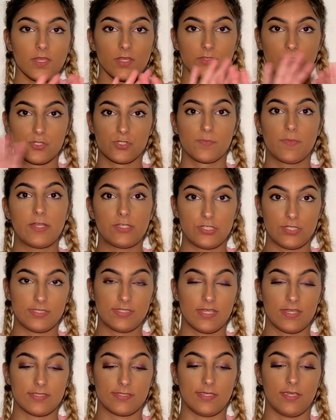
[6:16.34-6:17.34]
Those are my
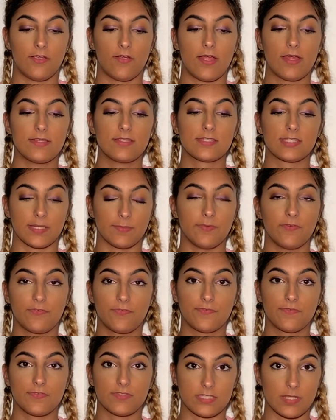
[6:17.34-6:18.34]
GCSE grades. Some
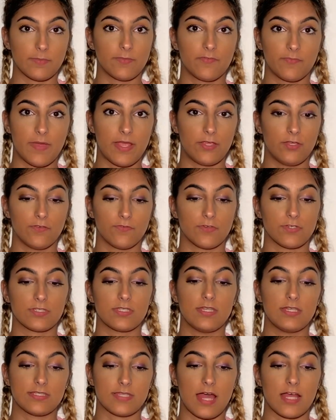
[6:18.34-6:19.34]
of my
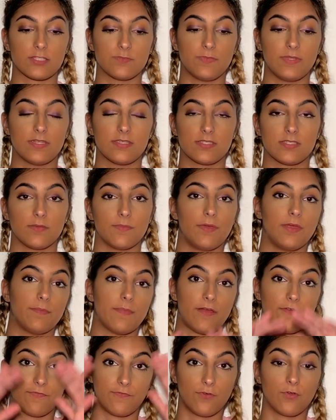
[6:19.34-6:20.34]
universities asked me to submit
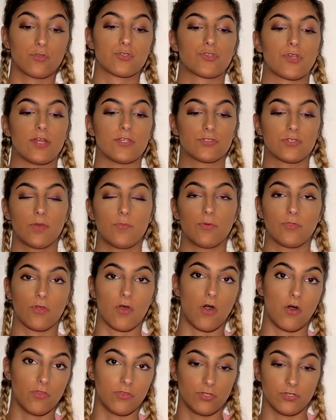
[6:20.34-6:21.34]
my full transcript with
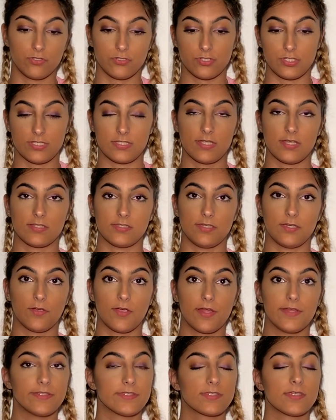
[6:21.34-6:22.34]
all the GCSE
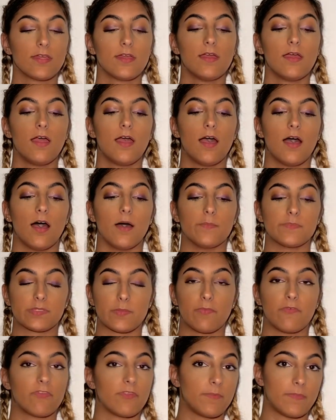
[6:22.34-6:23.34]
grades.
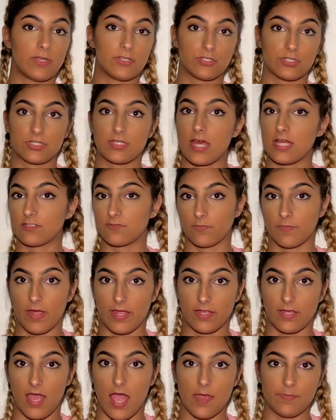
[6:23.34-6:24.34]
Some of them just asked for
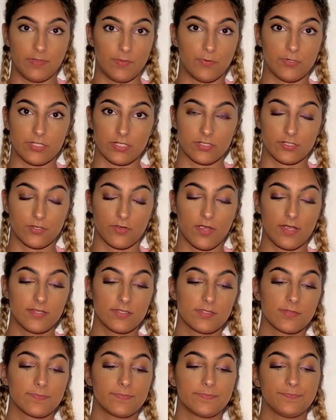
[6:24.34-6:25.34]
my IB predicted
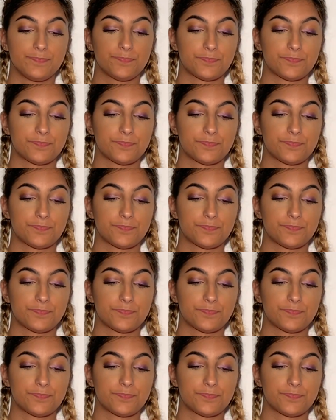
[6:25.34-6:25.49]
grades.